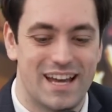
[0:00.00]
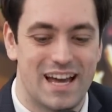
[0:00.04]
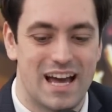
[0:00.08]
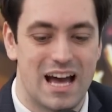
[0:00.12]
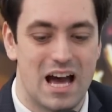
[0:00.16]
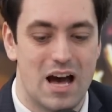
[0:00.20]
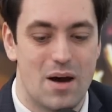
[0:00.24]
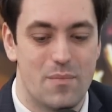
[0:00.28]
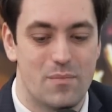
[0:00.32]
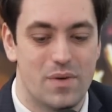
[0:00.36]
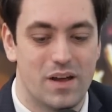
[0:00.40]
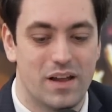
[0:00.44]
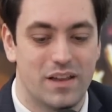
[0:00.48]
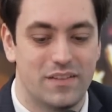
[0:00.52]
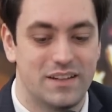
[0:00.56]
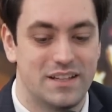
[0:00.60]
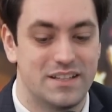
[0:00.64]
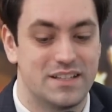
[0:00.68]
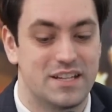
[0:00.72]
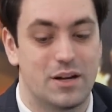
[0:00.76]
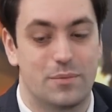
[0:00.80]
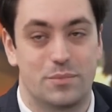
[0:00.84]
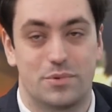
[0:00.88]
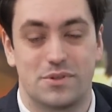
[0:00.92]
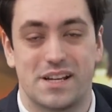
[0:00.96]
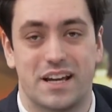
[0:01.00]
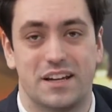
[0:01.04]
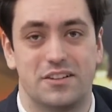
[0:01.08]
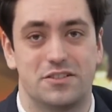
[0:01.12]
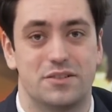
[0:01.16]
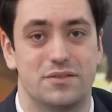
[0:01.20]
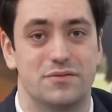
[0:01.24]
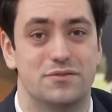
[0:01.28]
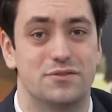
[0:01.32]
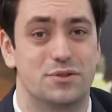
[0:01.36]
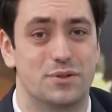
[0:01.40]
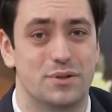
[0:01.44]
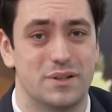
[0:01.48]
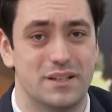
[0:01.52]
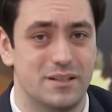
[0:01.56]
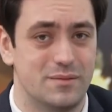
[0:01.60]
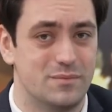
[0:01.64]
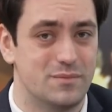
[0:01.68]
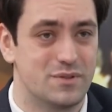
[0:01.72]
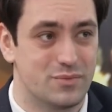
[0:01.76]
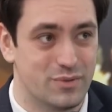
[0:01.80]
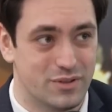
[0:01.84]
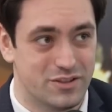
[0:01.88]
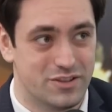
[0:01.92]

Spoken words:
The Interpretation of Dreams,